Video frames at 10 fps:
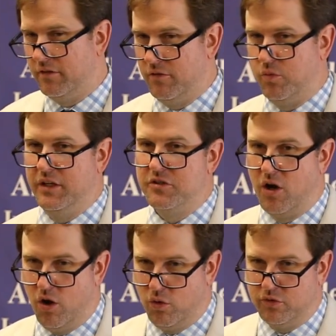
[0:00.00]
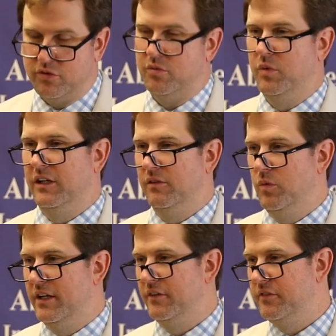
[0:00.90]
If we don't,
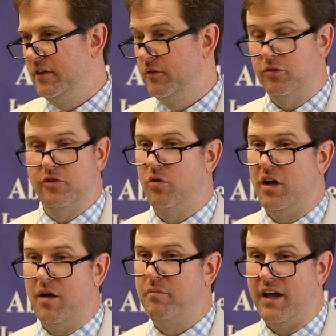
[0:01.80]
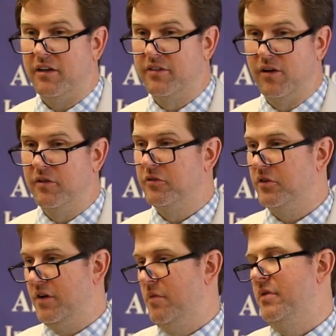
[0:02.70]
we concede there's no compact theory, there's
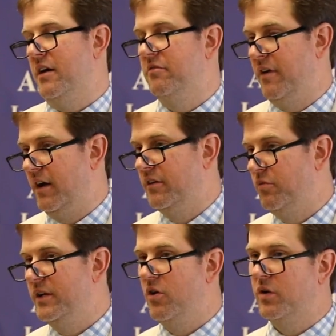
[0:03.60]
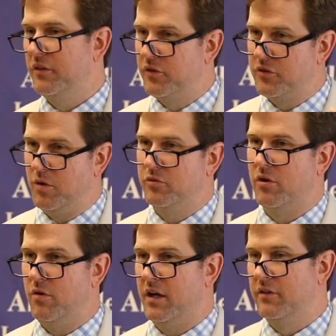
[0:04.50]
a compact fact. If we don't get the terms
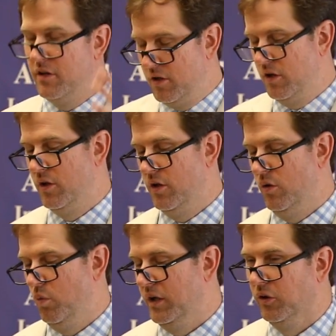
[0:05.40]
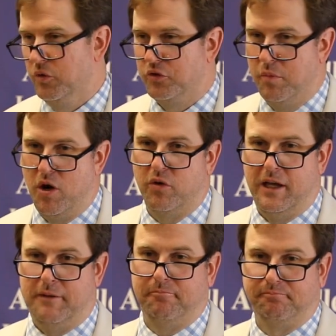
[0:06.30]
correct, we lose the ball
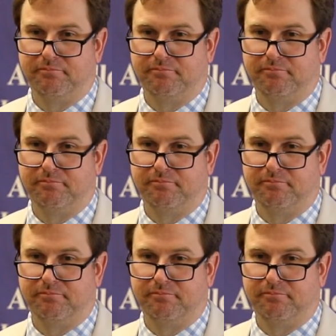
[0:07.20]
game.